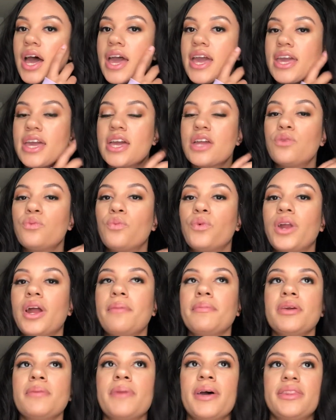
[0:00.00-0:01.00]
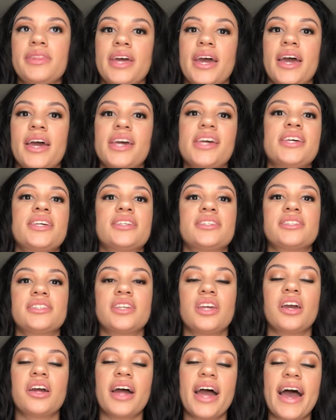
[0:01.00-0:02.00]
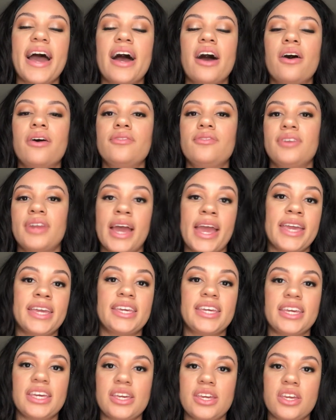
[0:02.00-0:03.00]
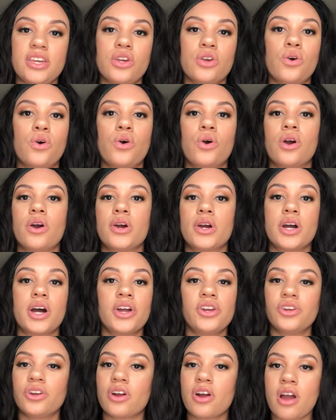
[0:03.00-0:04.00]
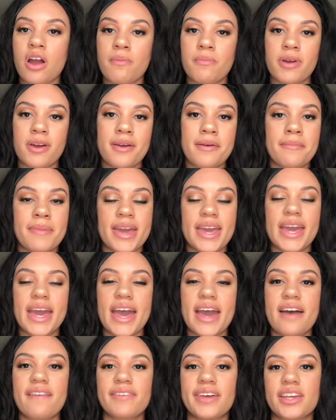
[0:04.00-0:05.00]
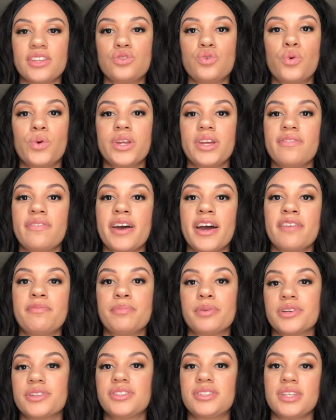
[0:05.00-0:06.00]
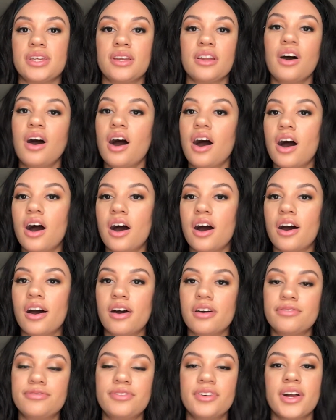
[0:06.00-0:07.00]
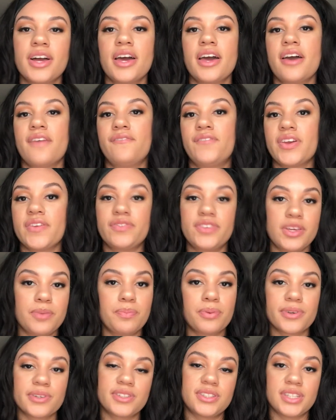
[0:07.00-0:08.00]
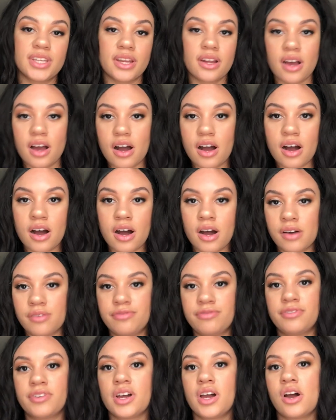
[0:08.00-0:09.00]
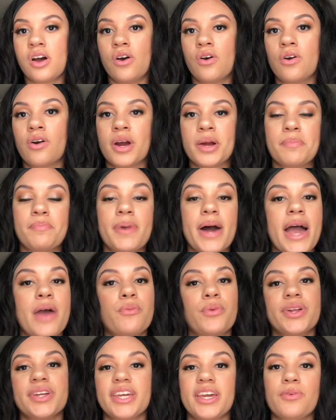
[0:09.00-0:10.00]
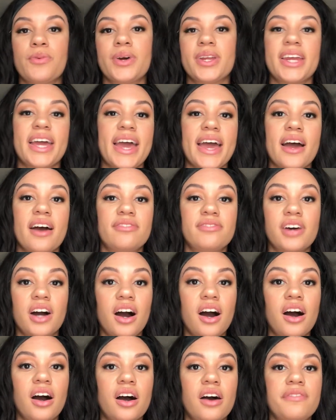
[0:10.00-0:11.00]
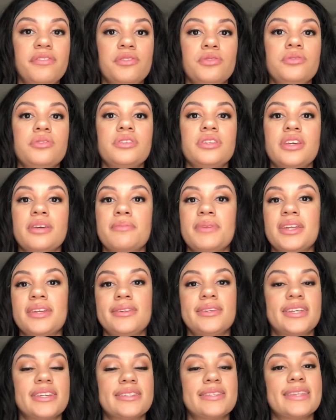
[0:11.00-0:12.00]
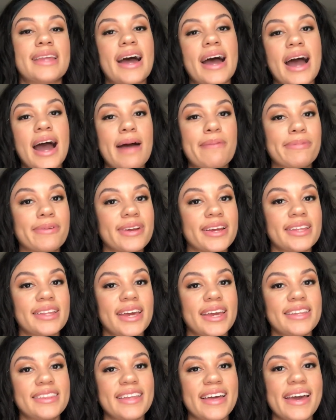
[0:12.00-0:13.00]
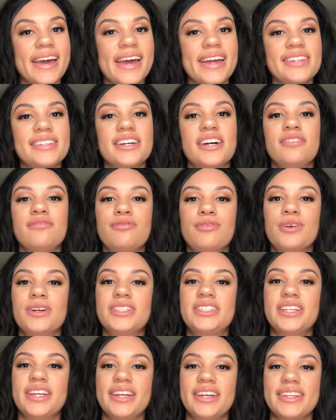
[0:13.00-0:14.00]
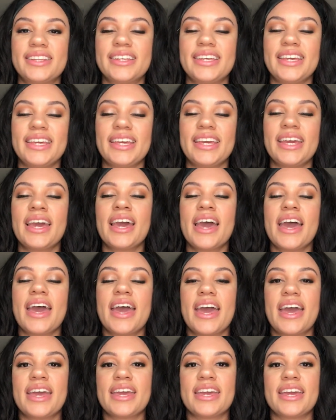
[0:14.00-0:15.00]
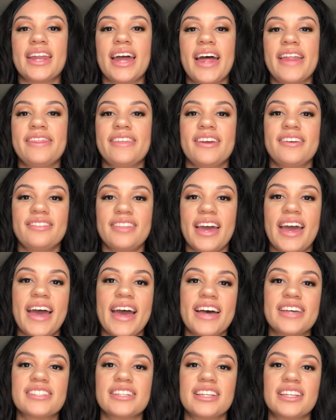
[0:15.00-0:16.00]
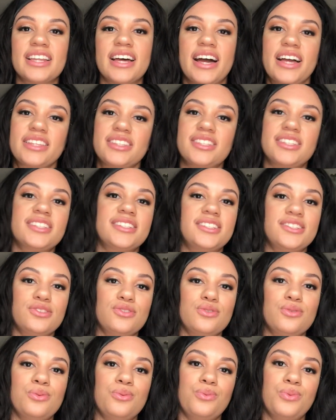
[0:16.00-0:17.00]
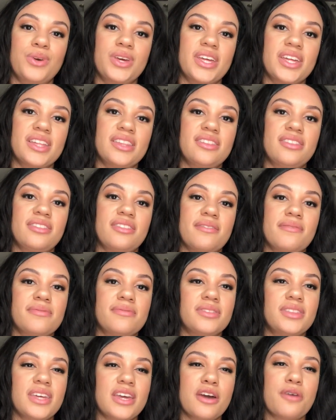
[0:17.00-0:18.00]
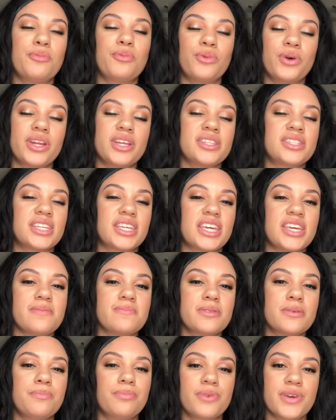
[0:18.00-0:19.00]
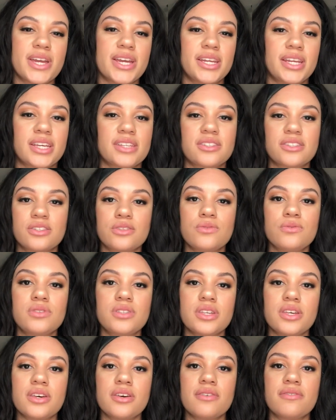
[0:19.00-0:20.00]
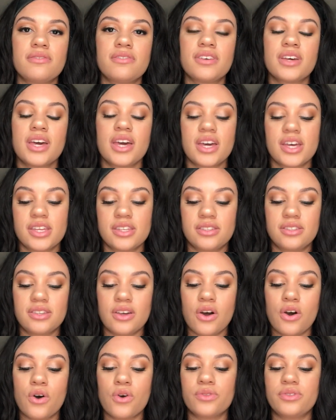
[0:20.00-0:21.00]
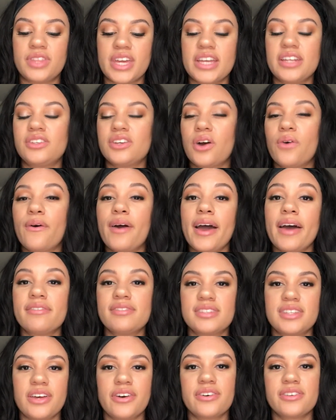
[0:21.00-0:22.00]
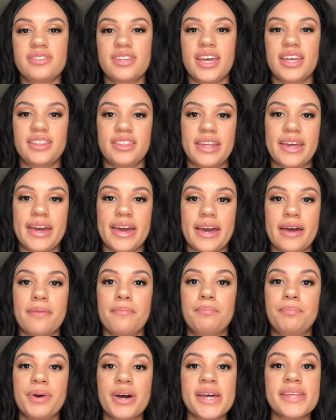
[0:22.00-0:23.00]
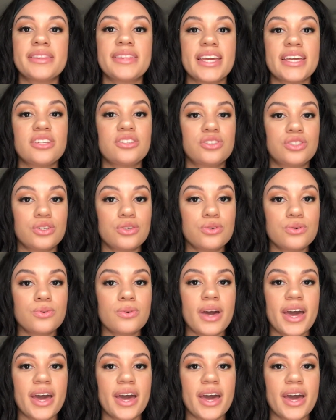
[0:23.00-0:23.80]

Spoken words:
And what I mean by that is how Nike or Under Armour may have like 25% off, 50% off, or buy one get one half off. Lululemon does not operate like that, unfortunately, and I think that has a lot to do with them wanting to keep the brand exclusive. So they don't have sales like that, but they do